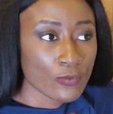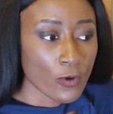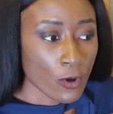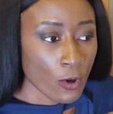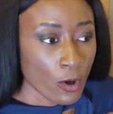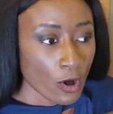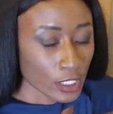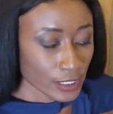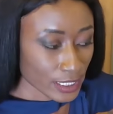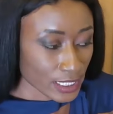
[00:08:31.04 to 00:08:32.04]
for
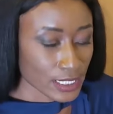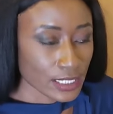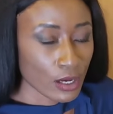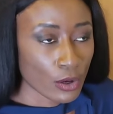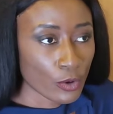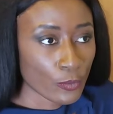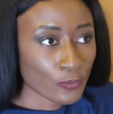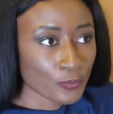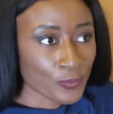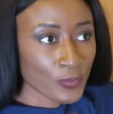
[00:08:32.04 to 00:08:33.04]
this um
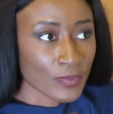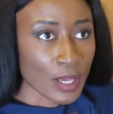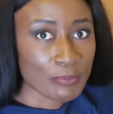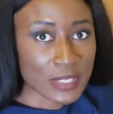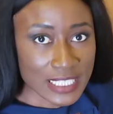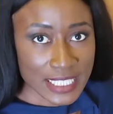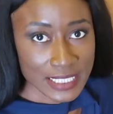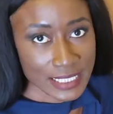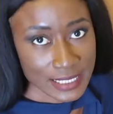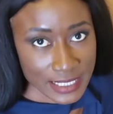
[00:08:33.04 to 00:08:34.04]

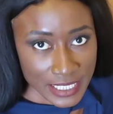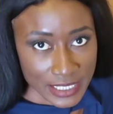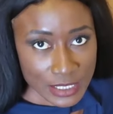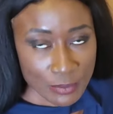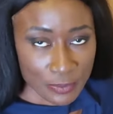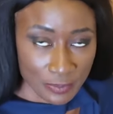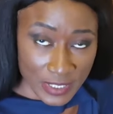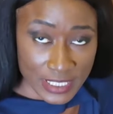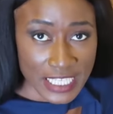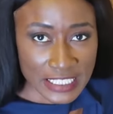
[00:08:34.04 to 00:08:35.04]
pleated skirt
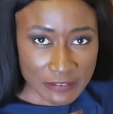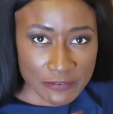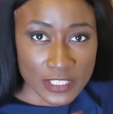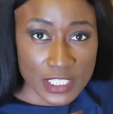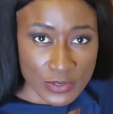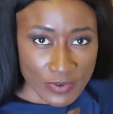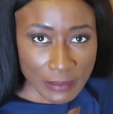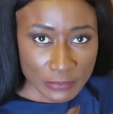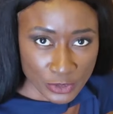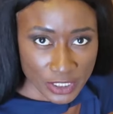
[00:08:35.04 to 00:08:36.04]
pleated infinite
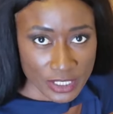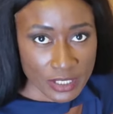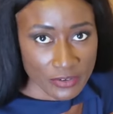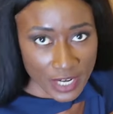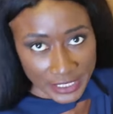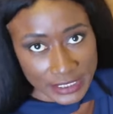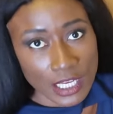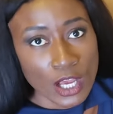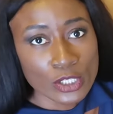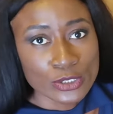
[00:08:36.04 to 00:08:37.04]
wrap dress right
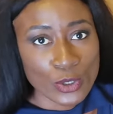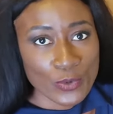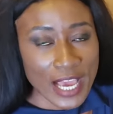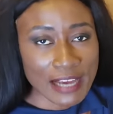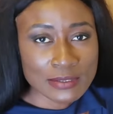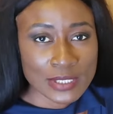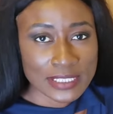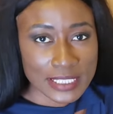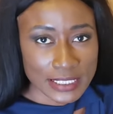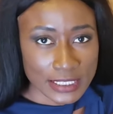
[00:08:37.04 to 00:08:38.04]
so we have
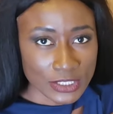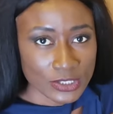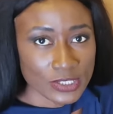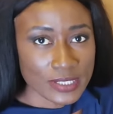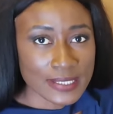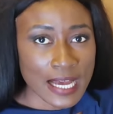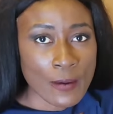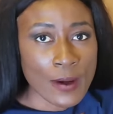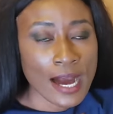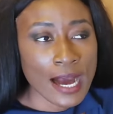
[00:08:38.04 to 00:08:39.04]
28 inches
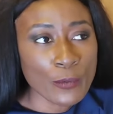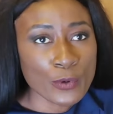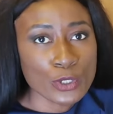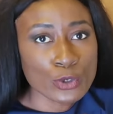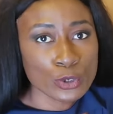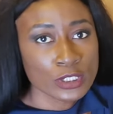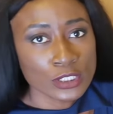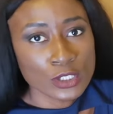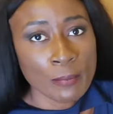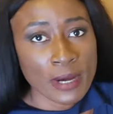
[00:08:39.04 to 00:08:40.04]
now how will you know the
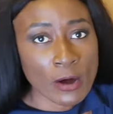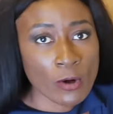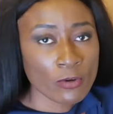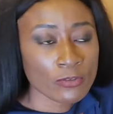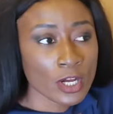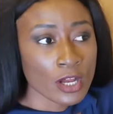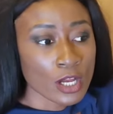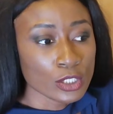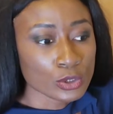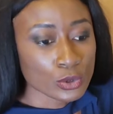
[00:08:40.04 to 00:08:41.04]
number of
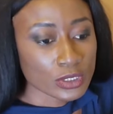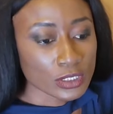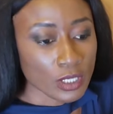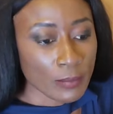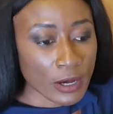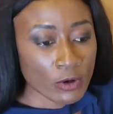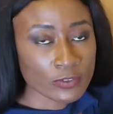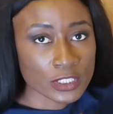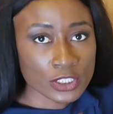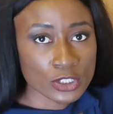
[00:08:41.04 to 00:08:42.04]
you know the number
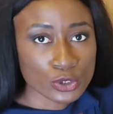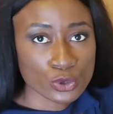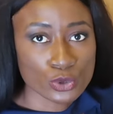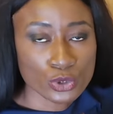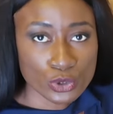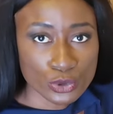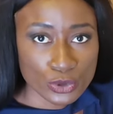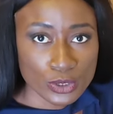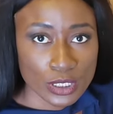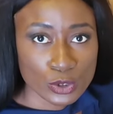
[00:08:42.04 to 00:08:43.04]
of inches to
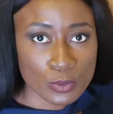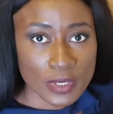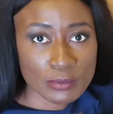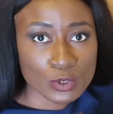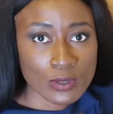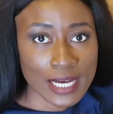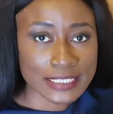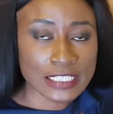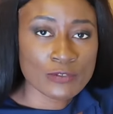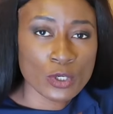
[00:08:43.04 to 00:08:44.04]
use to be able to
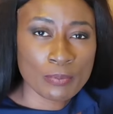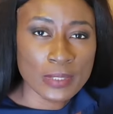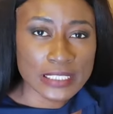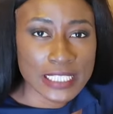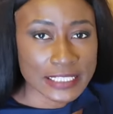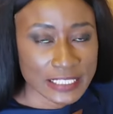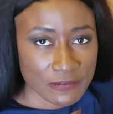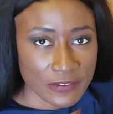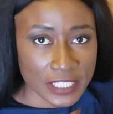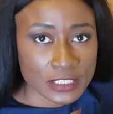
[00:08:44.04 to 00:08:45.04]
achieve your pleated
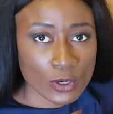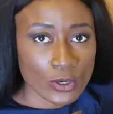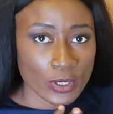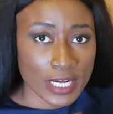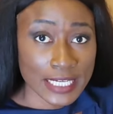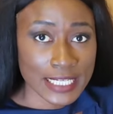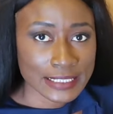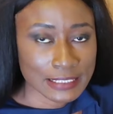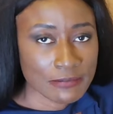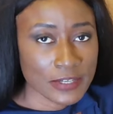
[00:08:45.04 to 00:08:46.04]
effect or your
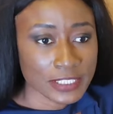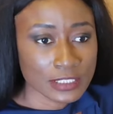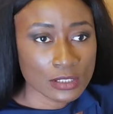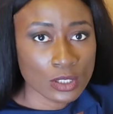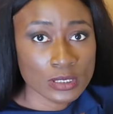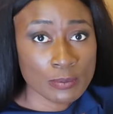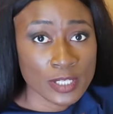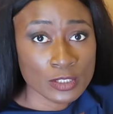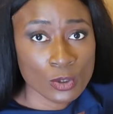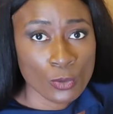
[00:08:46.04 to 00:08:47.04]
gathers effect it all
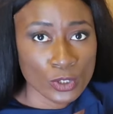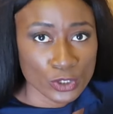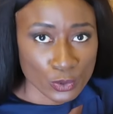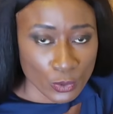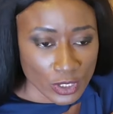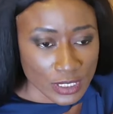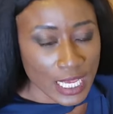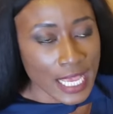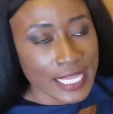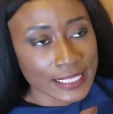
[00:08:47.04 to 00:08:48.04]
depends on what you want
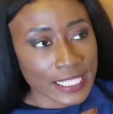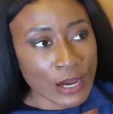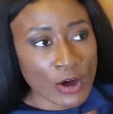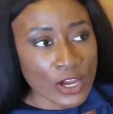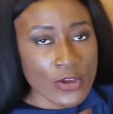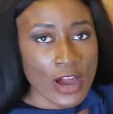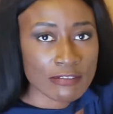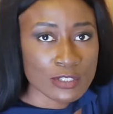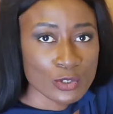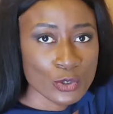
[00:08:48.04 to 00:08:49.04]
now all you
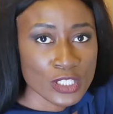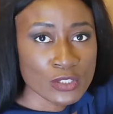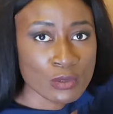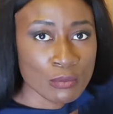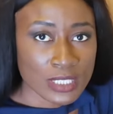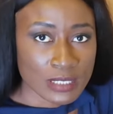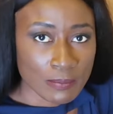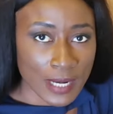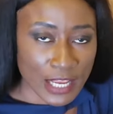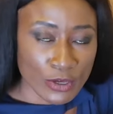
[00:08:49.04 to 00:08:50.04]
have to do is to
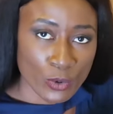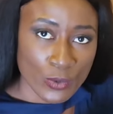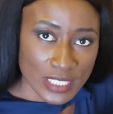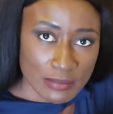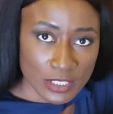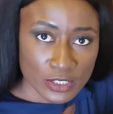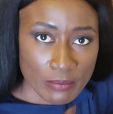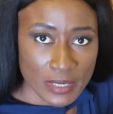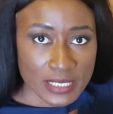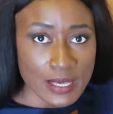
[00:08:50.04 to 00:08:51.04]
multiply your waist
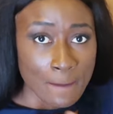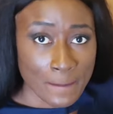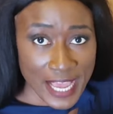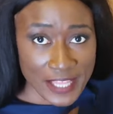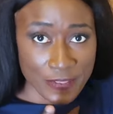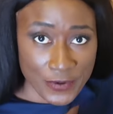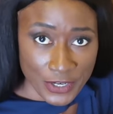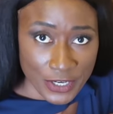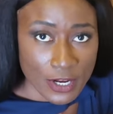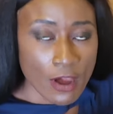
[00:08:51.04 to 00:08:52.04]
measurement by
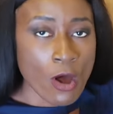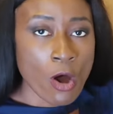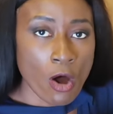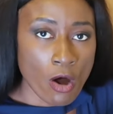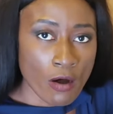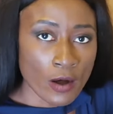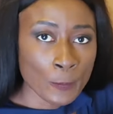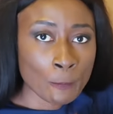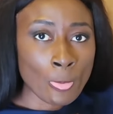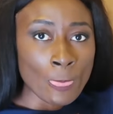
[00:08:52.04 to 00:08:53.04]
three
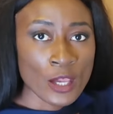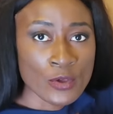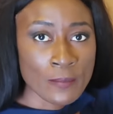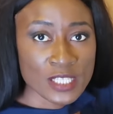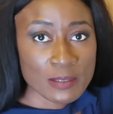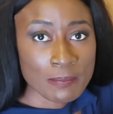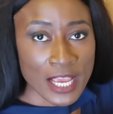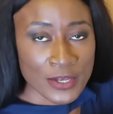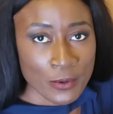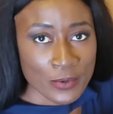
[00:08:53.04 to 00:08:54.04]
or you
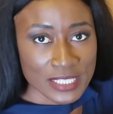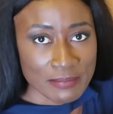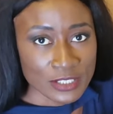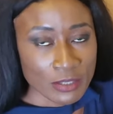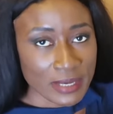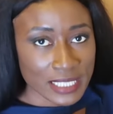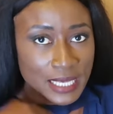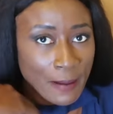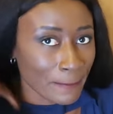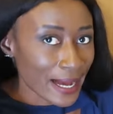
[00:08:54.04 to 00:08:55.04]
multiply your waist measurement
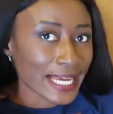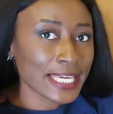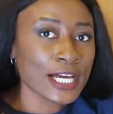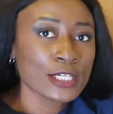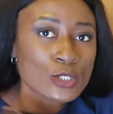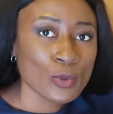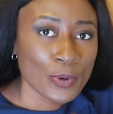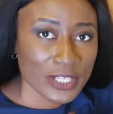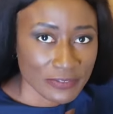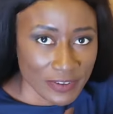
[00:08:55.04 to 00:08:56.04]
by
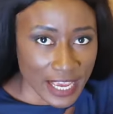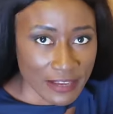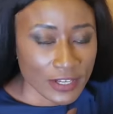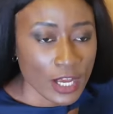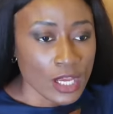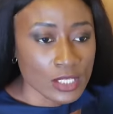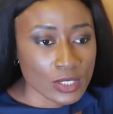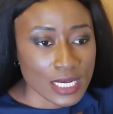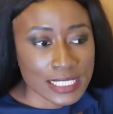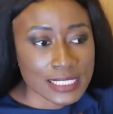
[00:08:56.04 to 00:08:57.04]
2.5
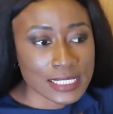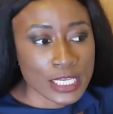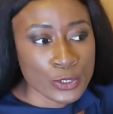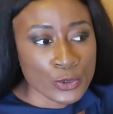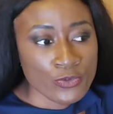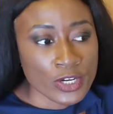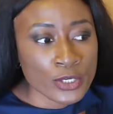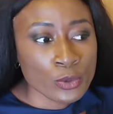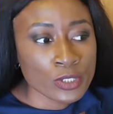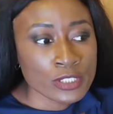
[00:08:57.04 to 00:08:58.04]
so let's say you really
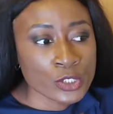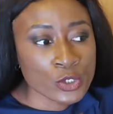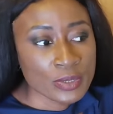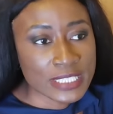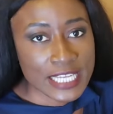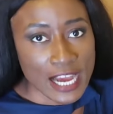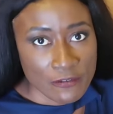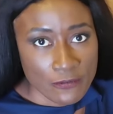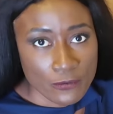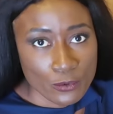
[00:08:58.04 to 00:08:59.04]
don't want it to be
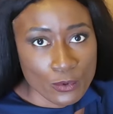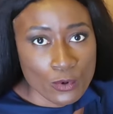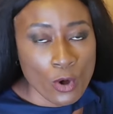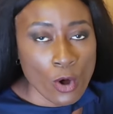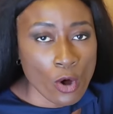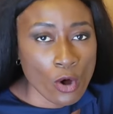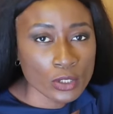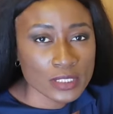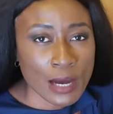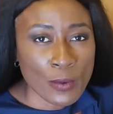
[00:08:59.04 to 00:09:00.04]
that full
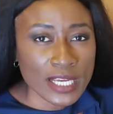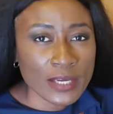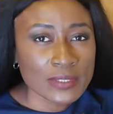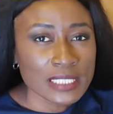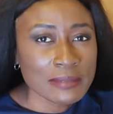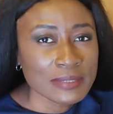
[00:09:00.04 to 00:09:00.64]
or you're working with